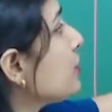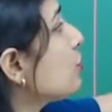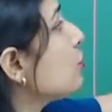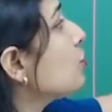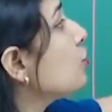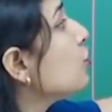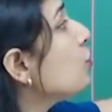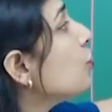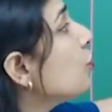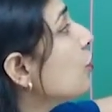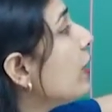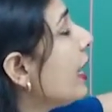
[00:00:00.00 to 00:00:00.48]

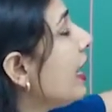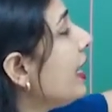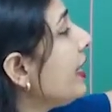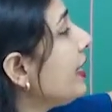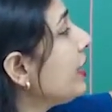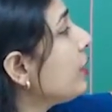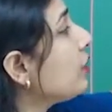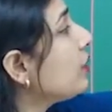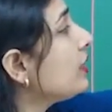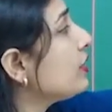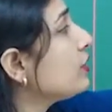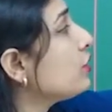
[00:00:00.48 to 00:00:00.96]
2y
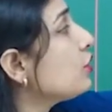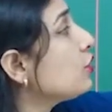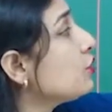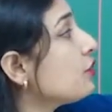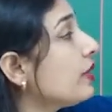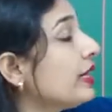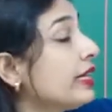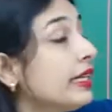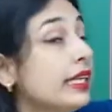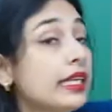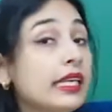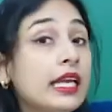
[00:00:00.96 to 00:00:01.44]
equals to
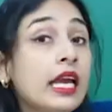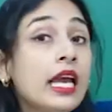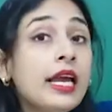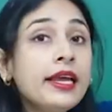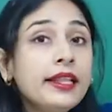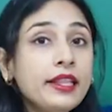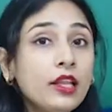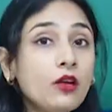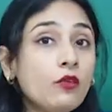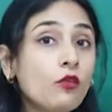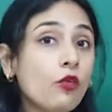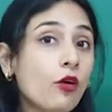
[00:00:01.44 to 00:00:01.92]
20.
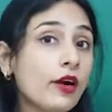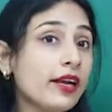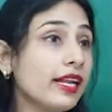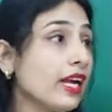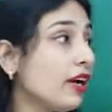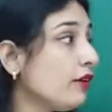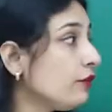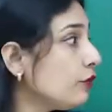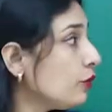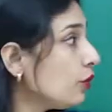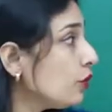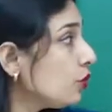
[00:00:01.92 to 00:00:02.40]
Now what I
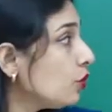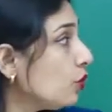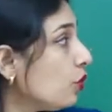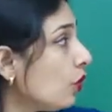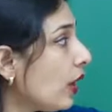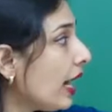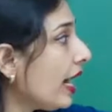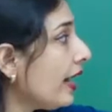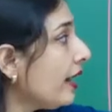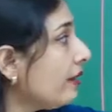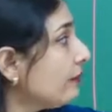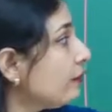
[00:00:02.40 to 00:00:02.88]
have to do?
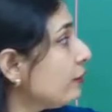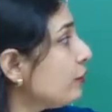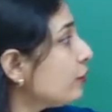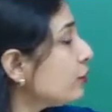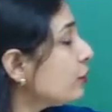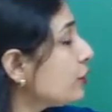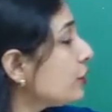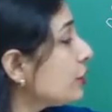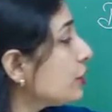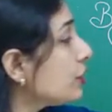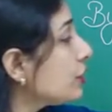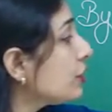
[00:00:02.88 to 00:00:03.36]
I have to
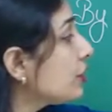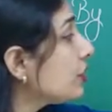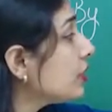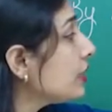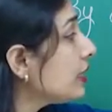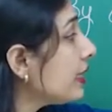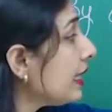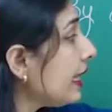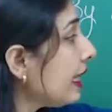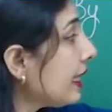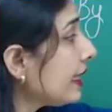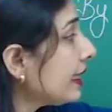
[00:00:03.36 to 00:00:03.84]

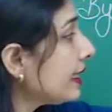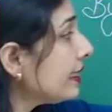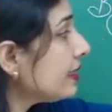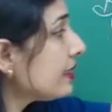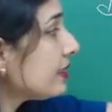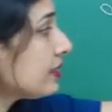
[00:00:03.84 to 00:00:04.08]
take this